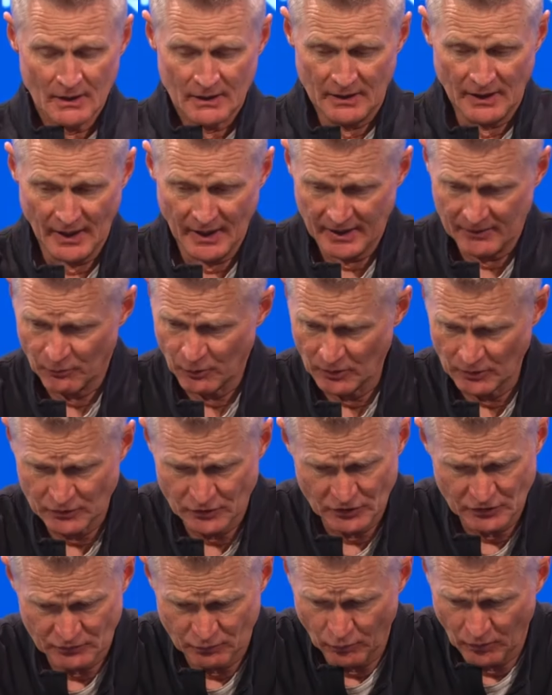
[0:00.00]
Yeah, we're
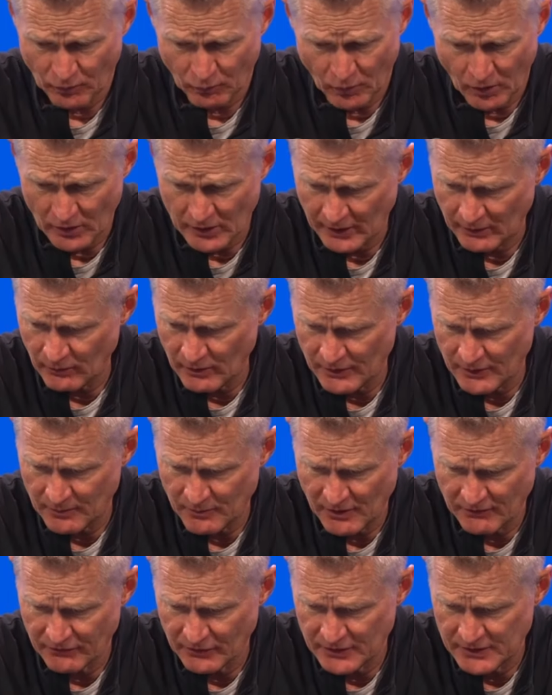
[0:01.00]
just we're working with
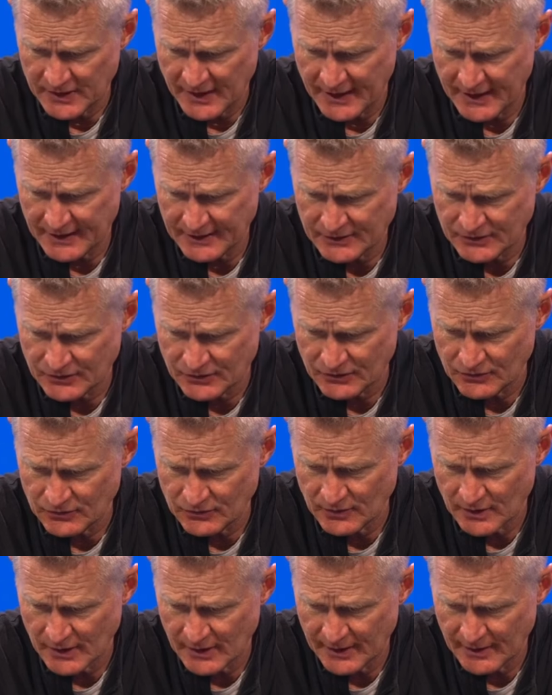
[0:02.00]
him every day
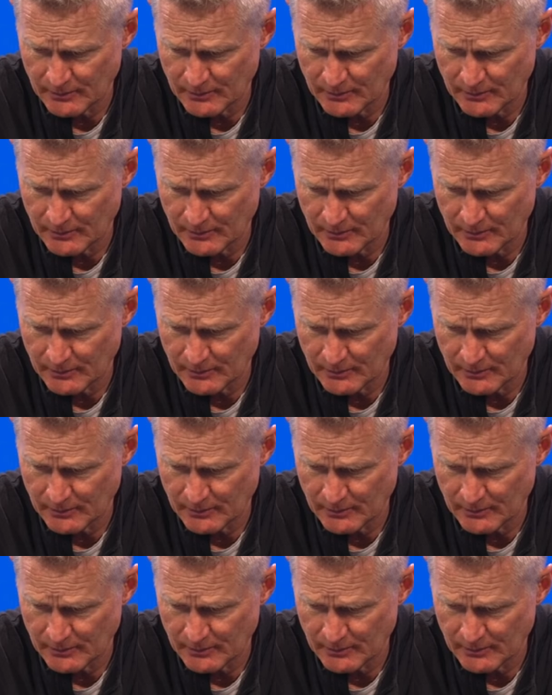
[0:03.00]
to uh,